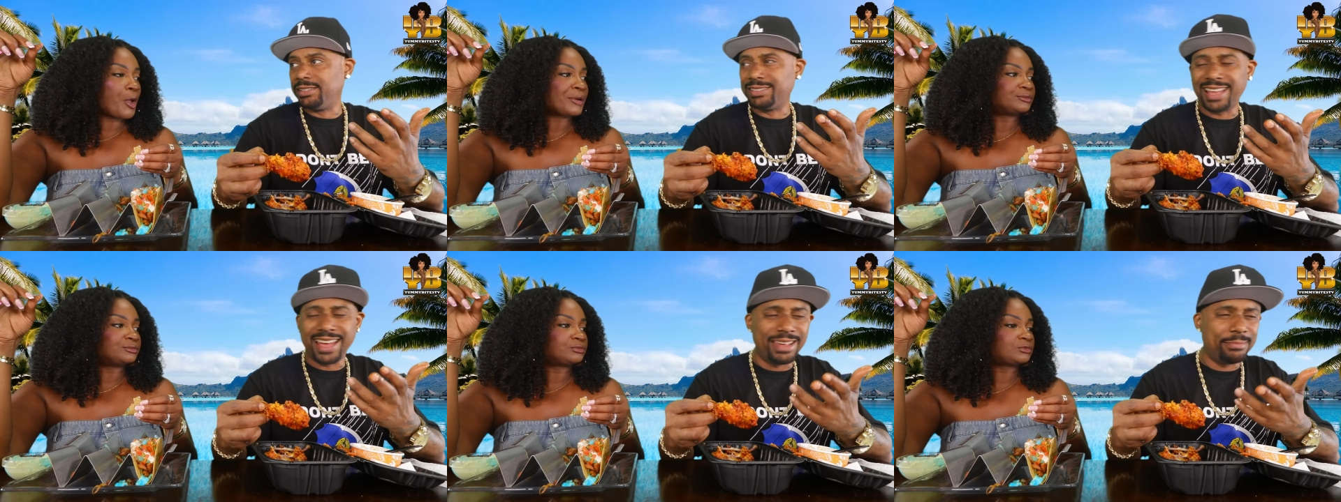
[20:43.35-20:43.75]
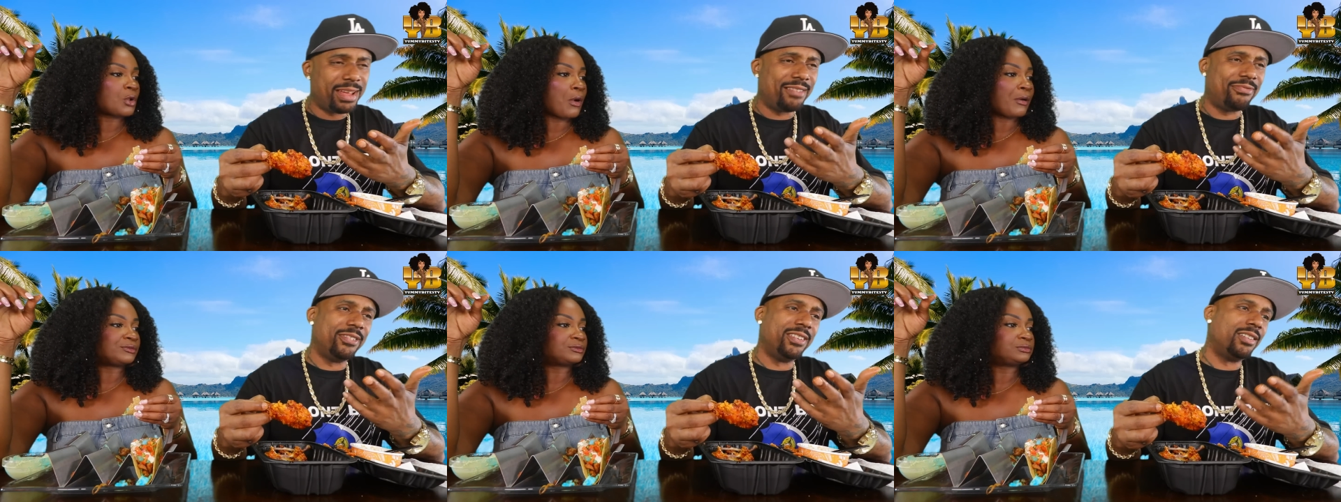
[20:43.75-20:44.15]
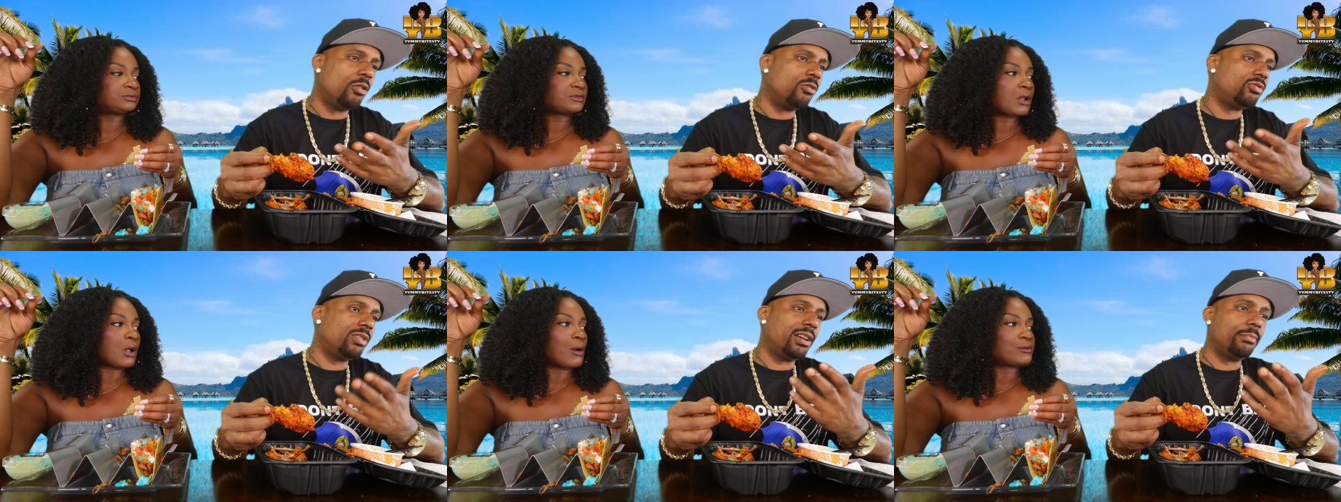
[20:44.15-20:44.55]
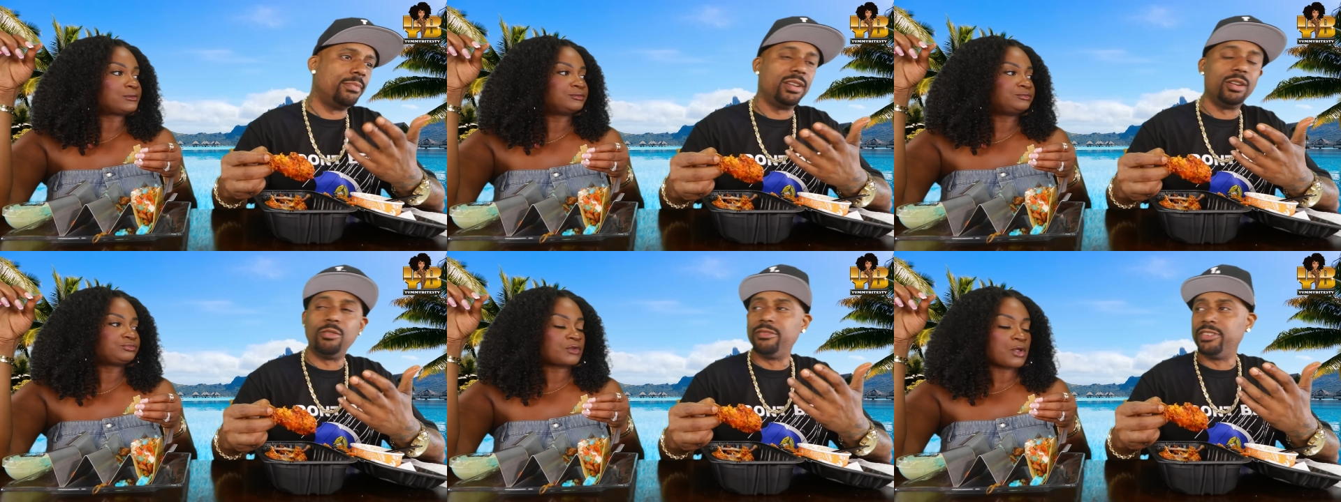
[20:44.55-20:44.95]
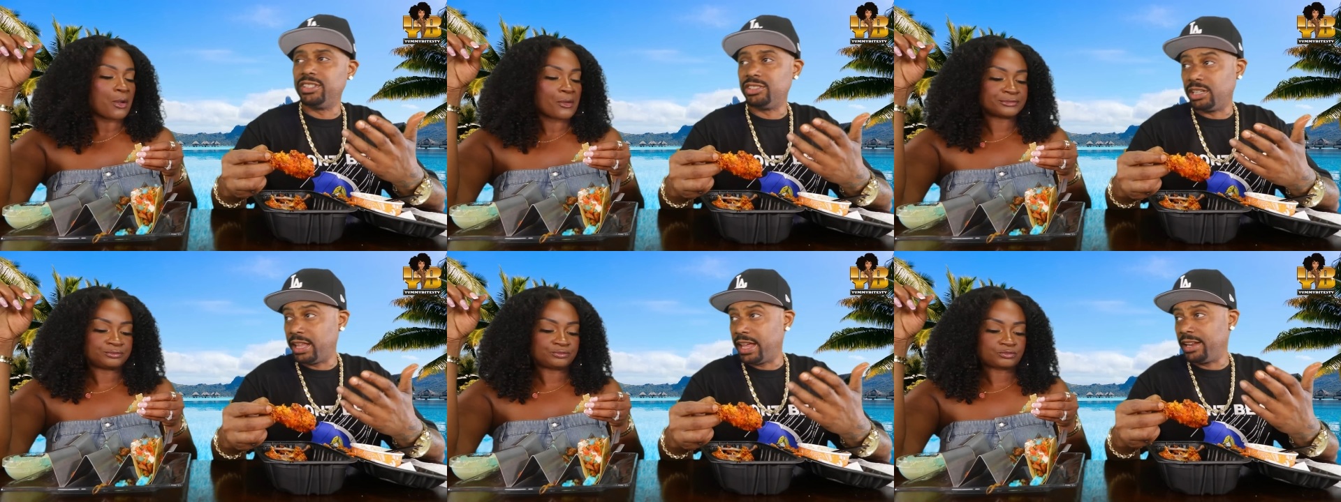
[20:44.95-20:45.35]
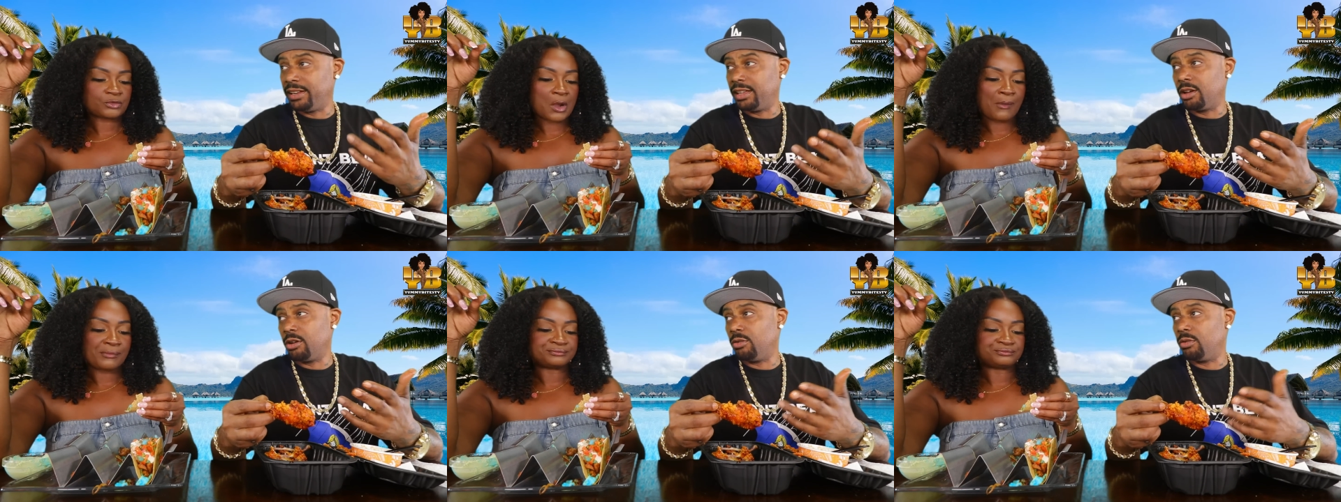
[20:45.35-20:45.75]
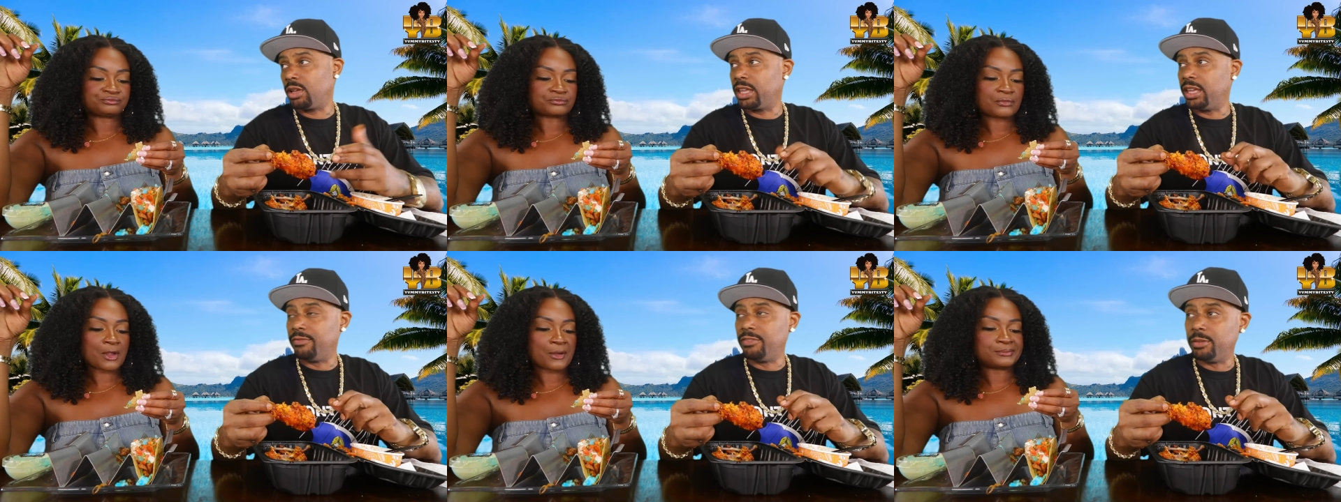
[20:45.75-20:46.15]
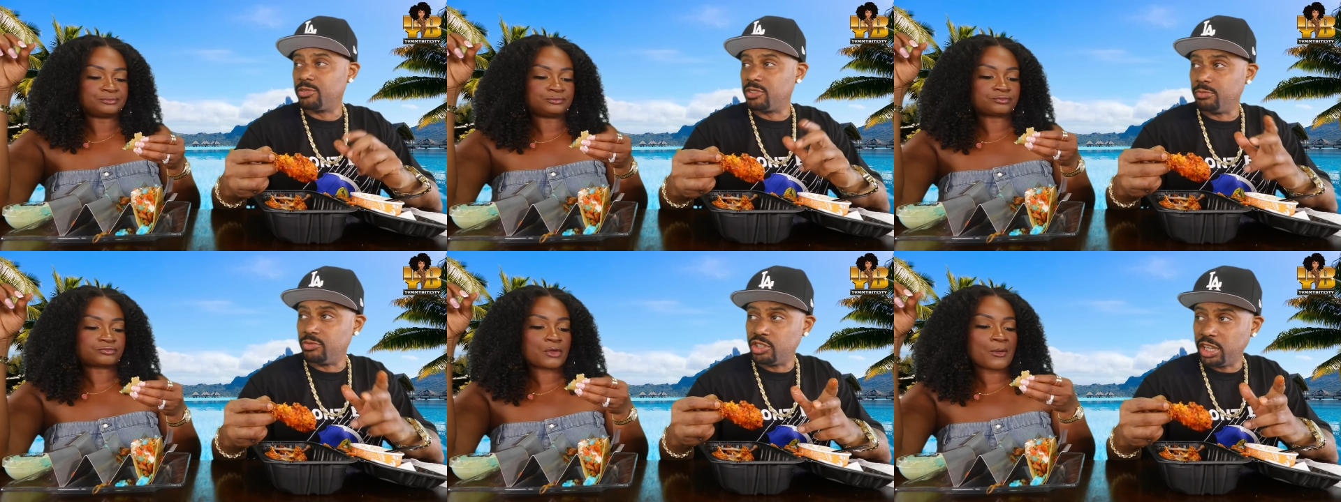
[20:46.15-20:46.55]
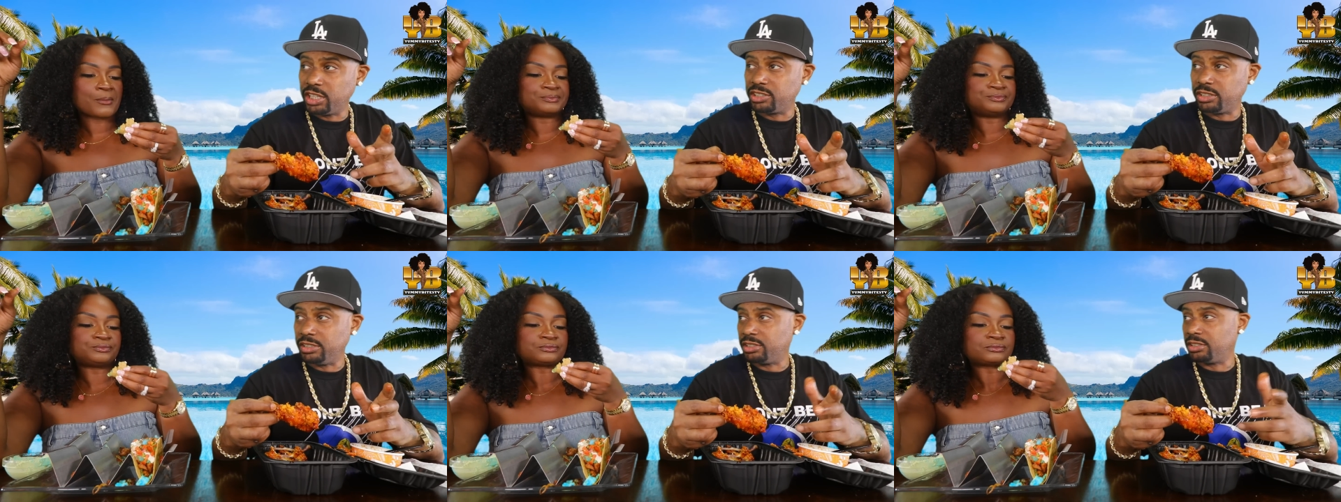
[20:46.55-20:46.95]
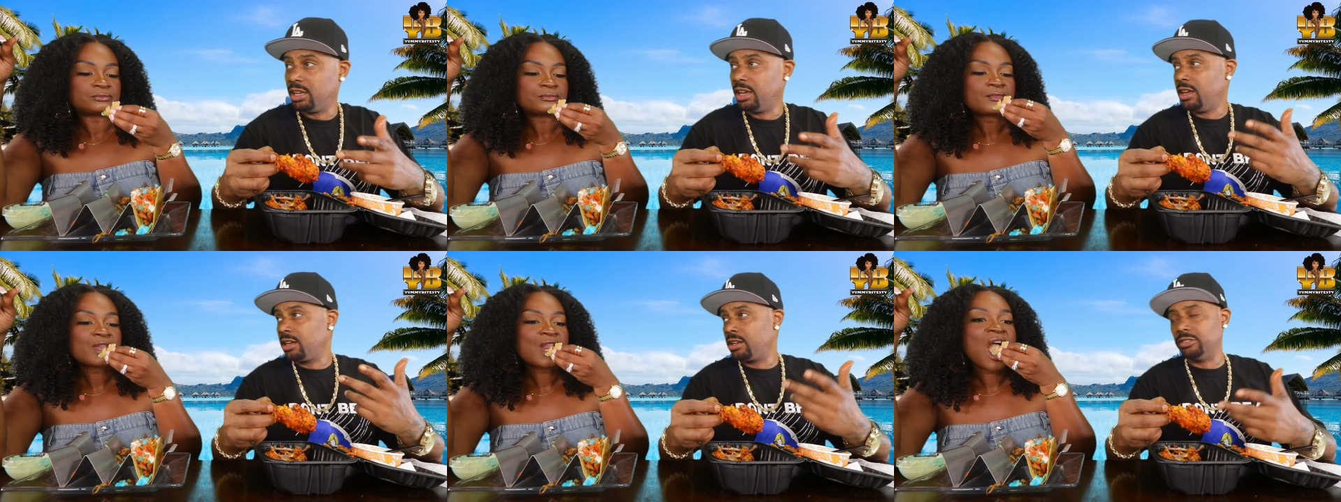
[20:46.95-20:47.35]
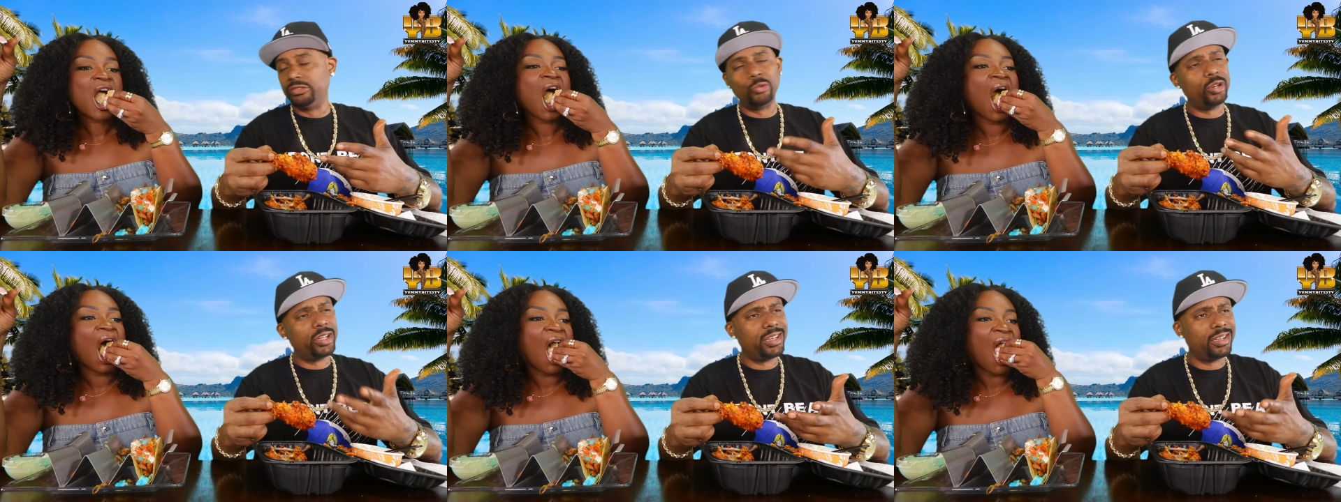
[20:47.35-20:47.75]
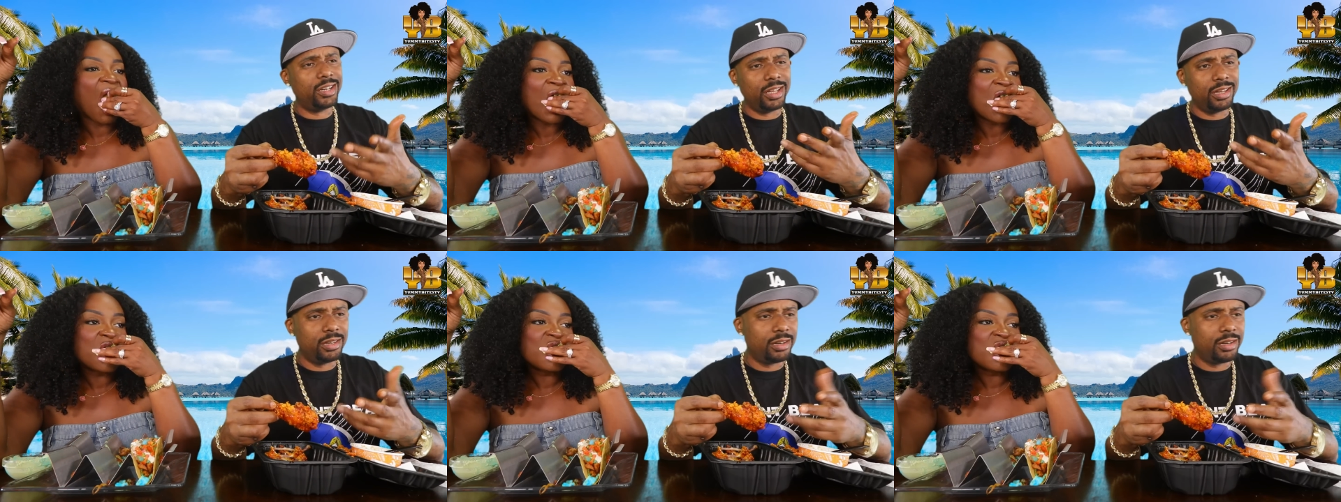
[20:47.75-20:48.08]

Speaker 1: I'm not finna go try to be no vigilante and go give him some justice because of what he did.